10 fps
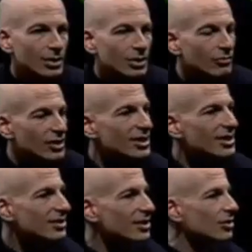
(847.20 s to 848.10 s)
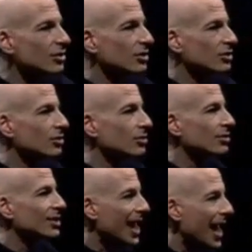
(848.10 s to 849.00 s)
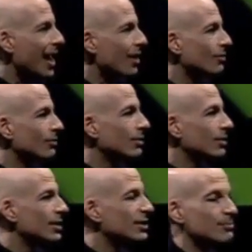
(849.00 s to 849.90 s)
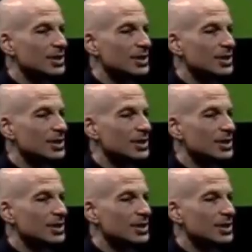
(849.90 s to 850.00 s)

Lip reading: the riskiest thing you can do now is be